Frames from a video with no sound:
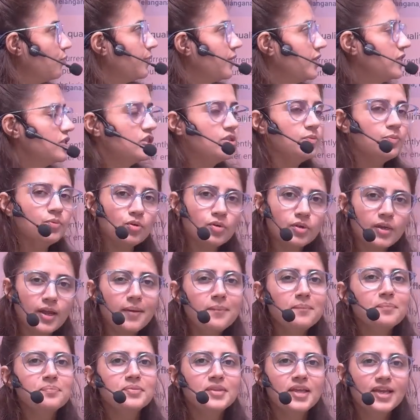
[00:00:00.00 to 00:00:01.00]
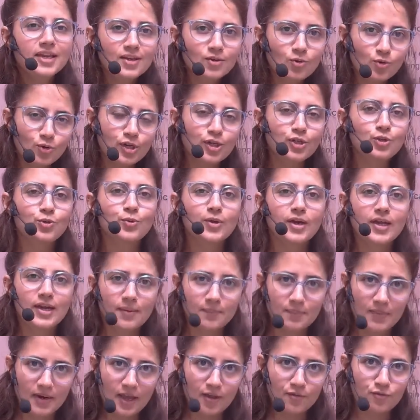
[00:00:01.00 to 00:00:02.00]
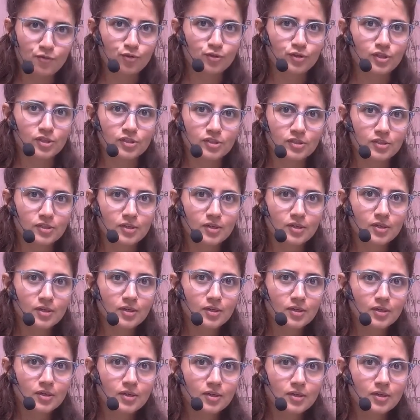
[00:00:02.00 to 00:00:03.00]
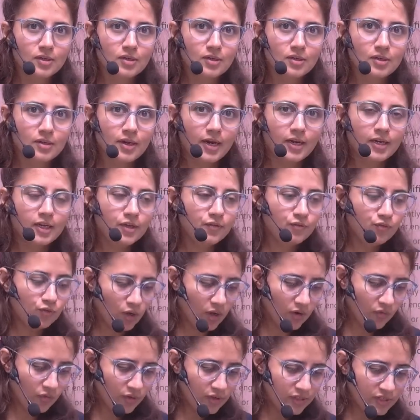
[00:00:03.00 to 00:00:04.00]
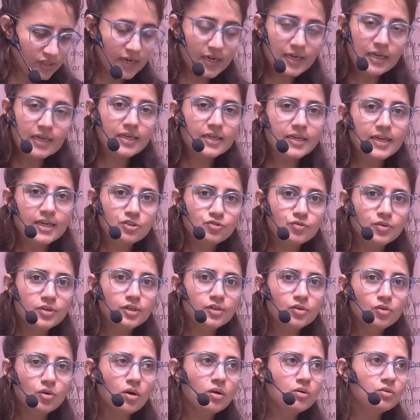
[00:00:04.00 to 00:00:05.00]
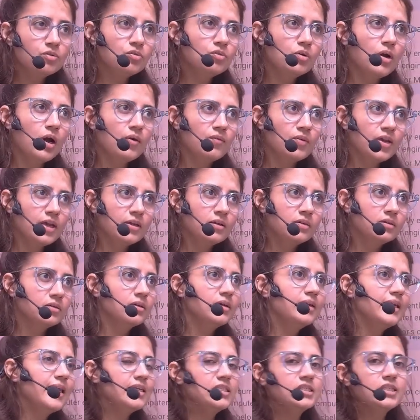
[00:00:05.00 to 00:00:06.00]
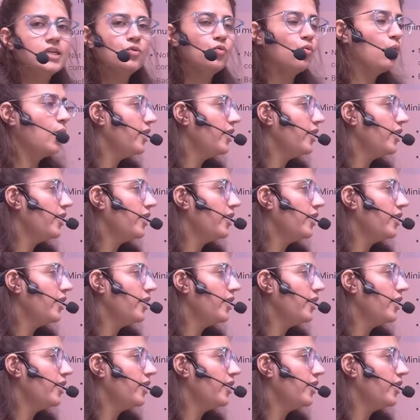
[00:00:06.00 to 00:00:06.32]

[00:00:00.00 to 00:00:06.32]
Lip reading: or PhD program, then only you can apply for this. Right? If you are recently graduated or you have like less than